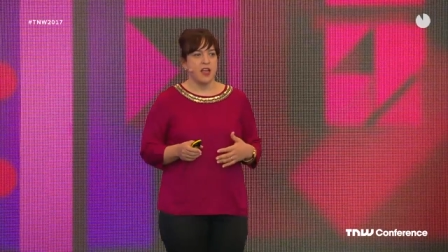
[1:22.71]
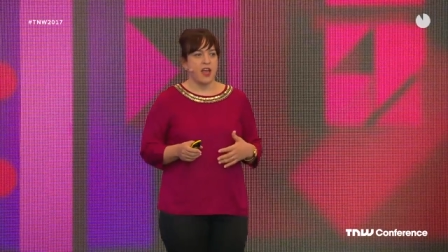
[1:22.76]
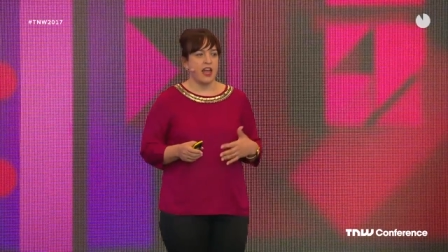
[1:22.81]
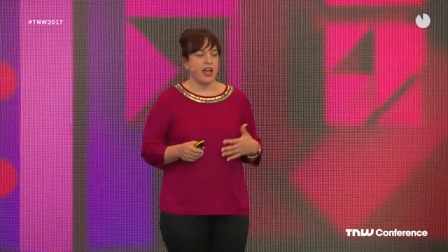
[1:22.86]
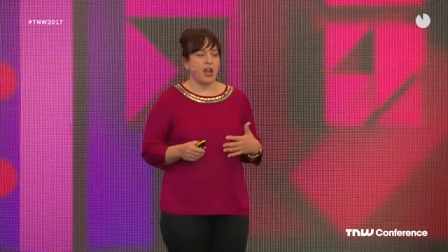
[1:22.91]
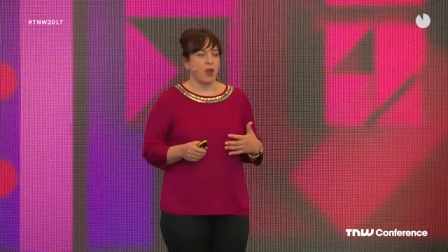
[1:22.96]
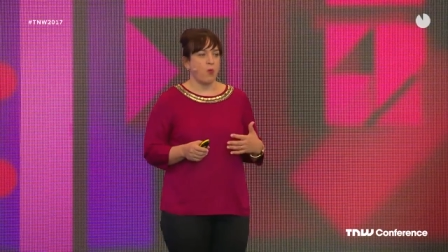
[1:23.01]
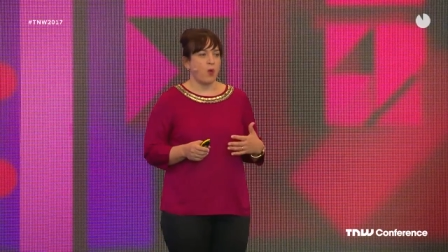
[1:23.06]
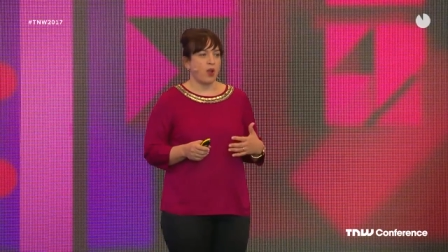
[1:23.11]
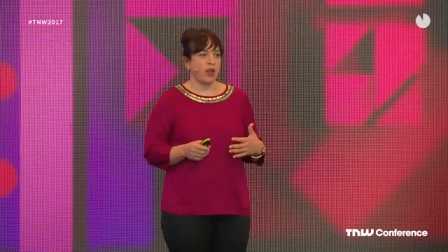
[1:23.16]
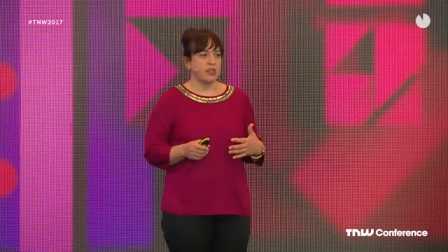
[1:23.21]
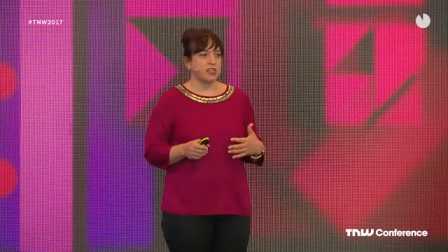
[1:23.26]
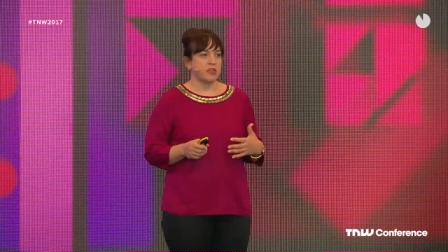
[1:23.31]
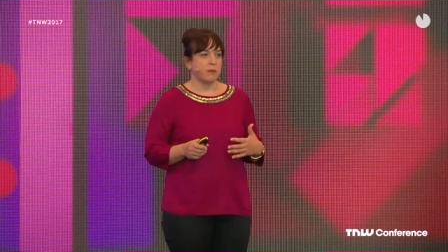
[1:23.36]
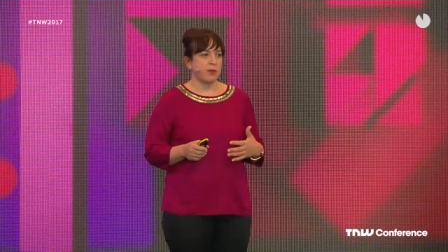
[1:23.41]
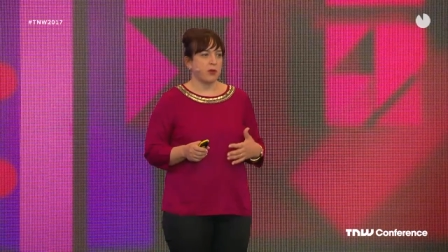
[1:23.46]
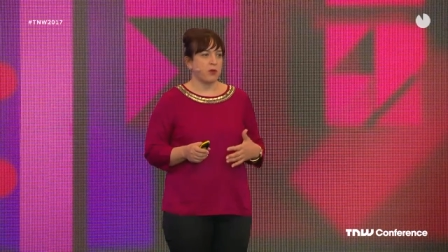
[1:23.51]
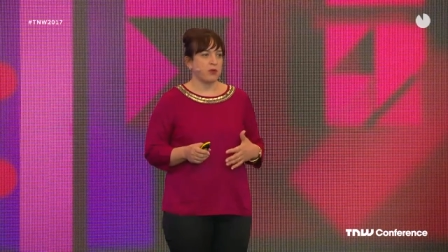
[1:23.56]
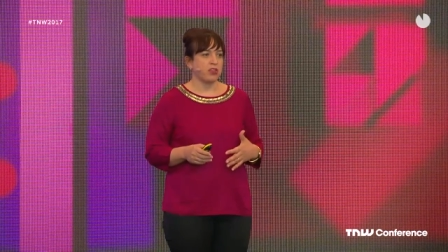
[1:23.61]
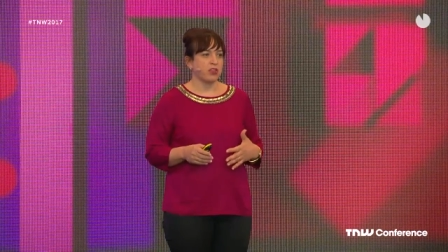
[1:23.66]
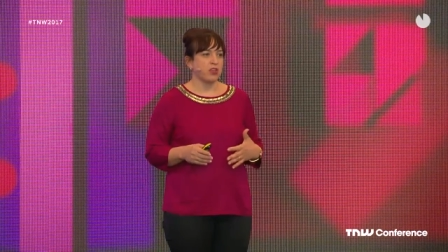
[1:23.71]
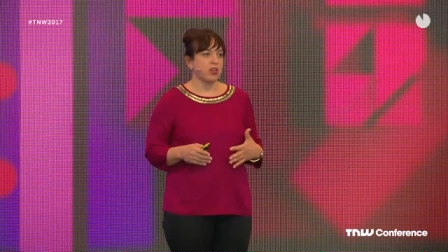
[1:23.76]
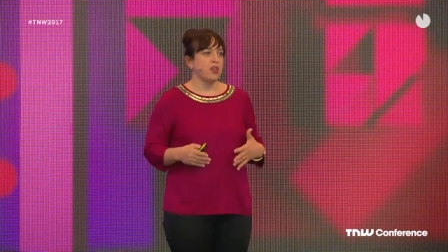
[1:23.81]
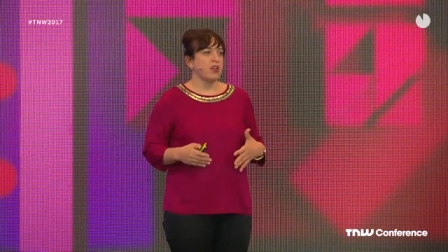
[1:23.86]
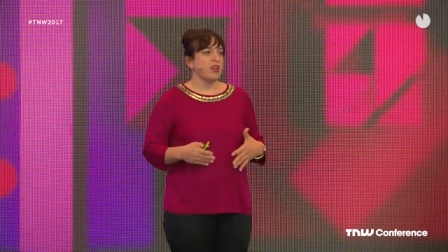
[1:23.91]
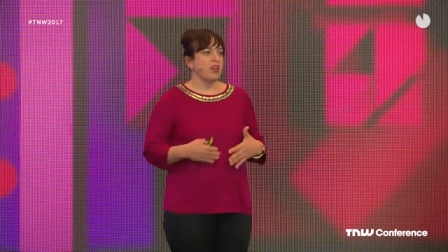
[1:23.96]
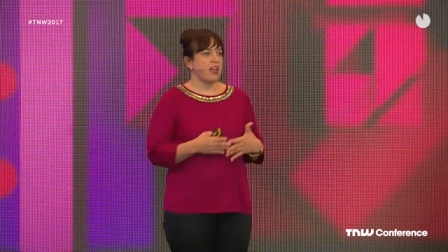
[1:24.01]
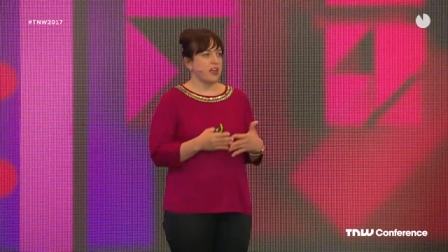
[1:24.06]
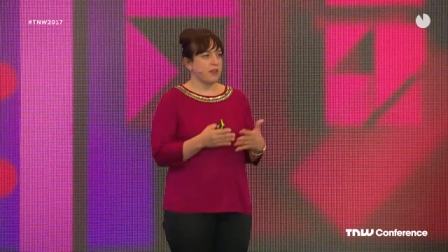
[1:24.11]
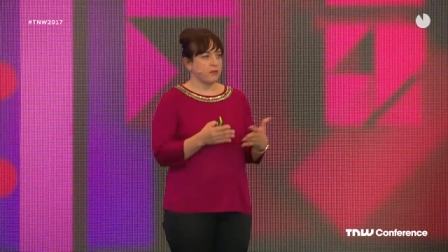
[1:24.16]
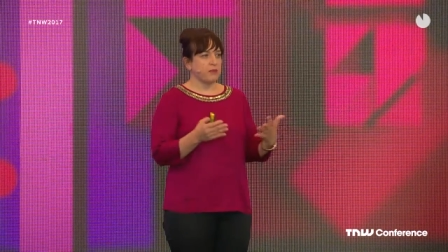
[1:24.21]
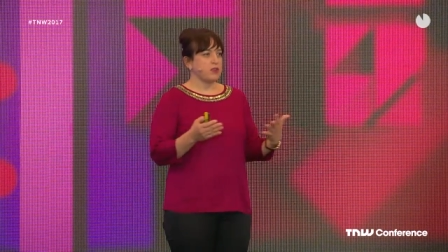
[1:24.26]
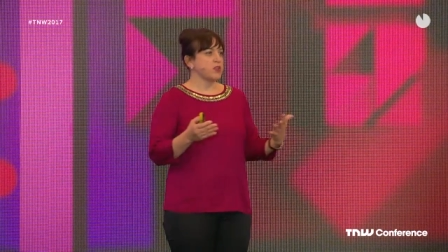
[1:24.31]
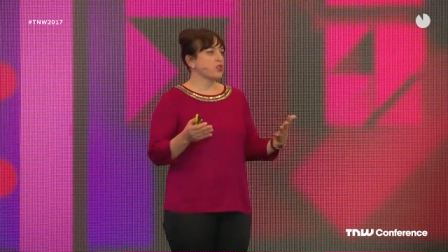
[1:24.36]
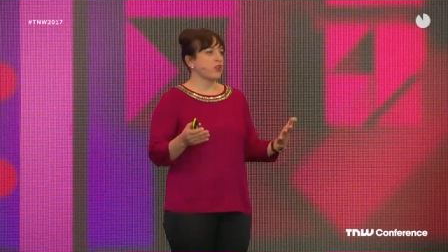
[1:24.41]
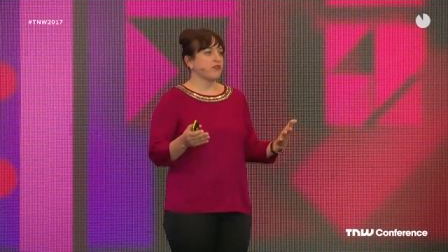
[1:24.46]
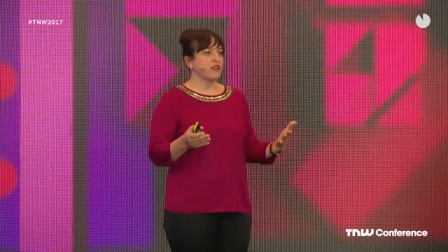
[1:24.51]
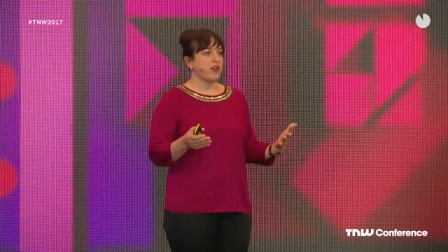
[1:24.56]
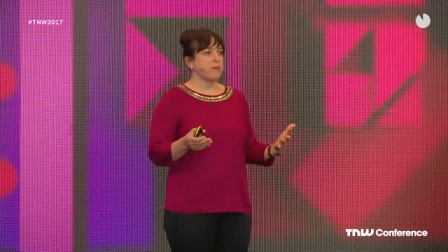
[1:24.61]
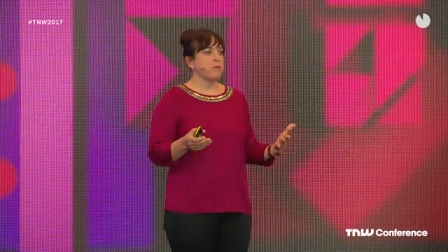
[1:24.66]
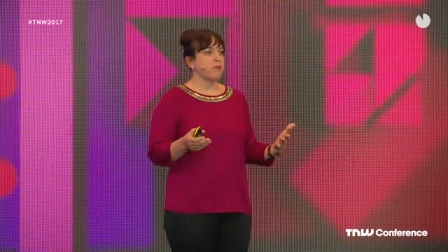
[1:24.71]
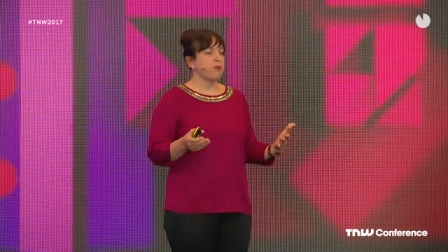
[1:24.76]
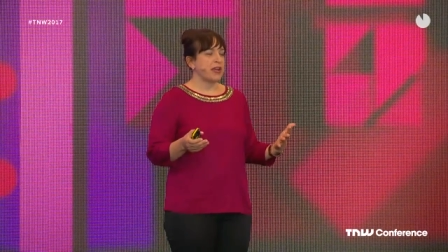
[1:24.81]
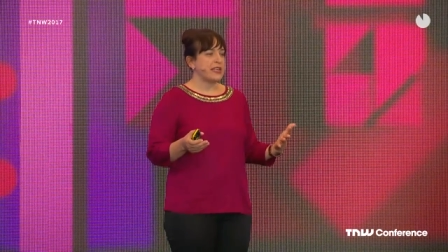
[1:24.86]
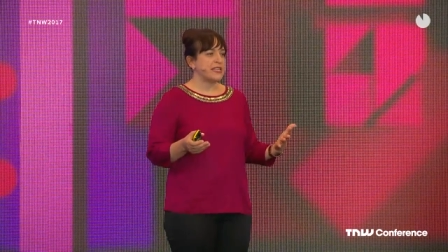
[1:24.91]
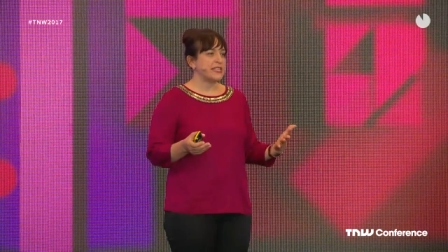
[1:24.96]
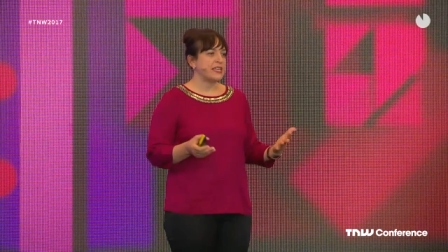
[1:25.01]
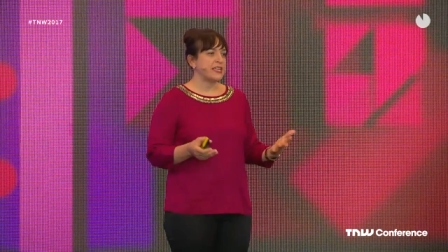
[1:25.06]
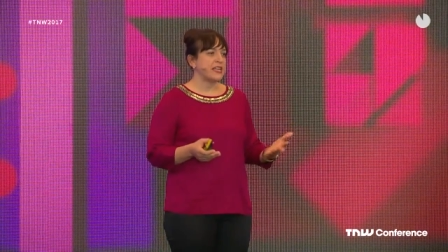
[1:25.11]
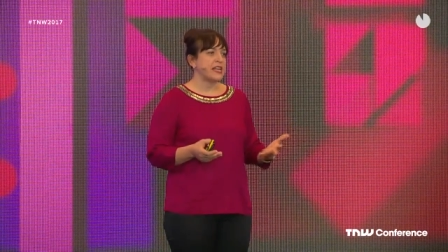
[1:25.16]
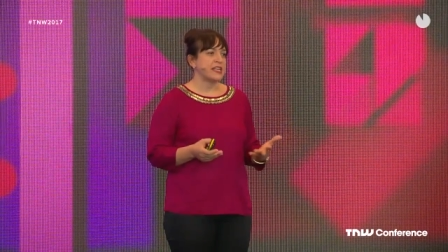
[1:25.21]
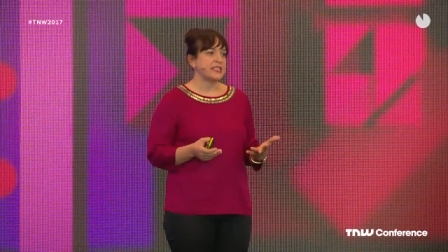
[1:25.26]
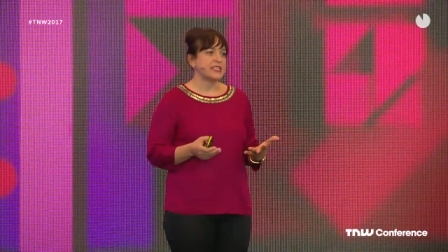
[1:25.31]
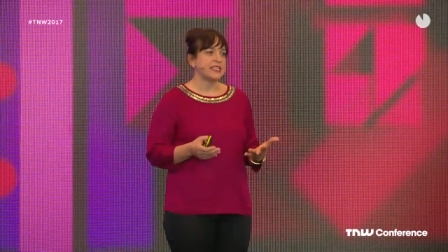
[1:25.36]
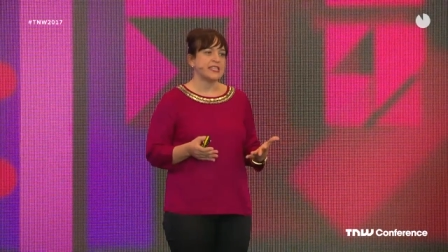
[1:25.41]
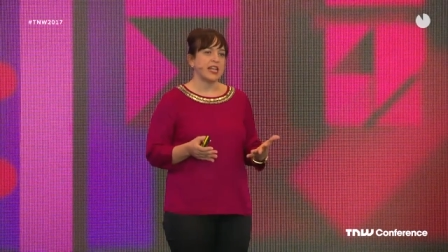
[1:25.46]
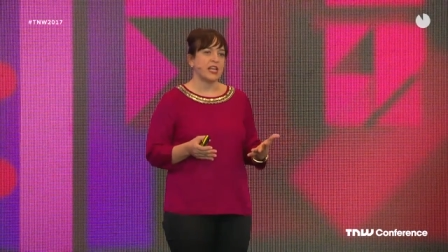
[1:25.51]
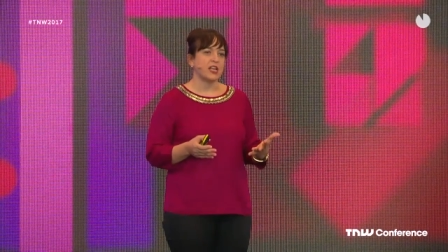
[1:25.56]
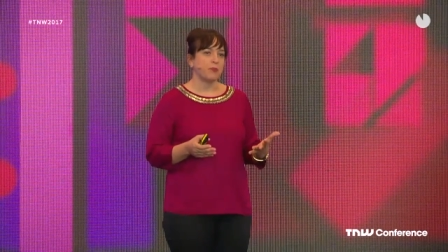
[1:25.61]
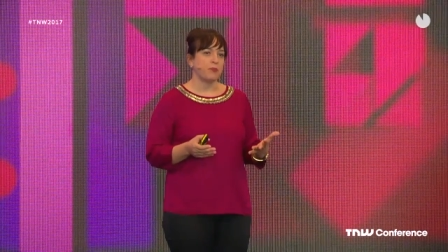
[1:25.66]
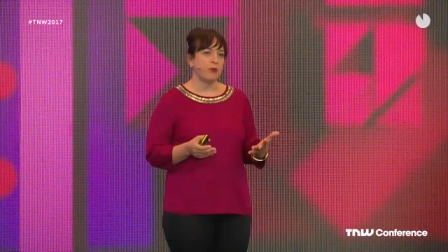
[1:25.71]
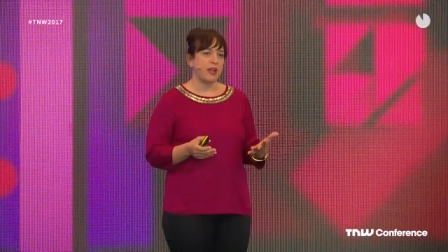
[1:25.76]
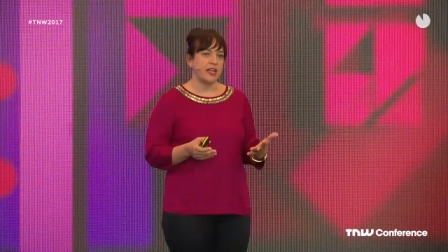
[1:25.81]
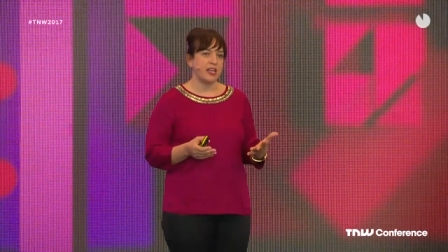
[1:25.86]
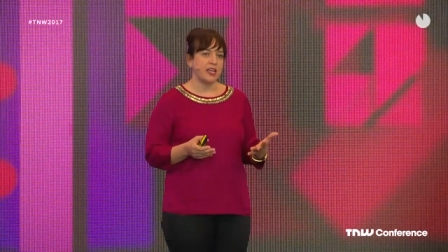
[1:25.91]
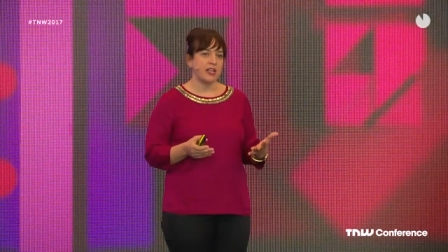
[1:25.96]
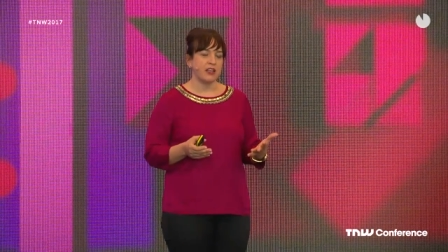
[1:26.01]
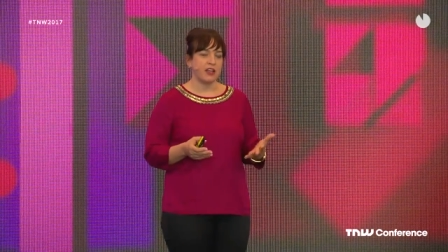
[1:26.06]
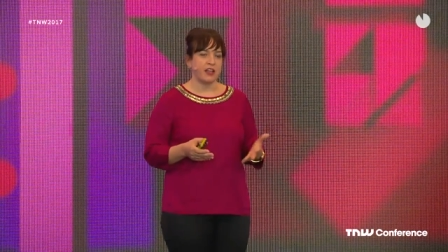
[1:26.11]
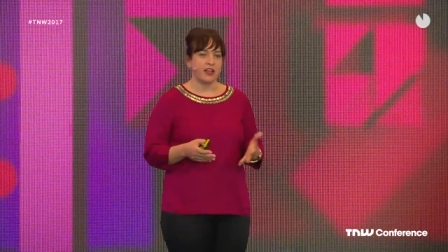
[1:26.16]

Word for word: And I wanted to both sort of embrace it and celebrate it,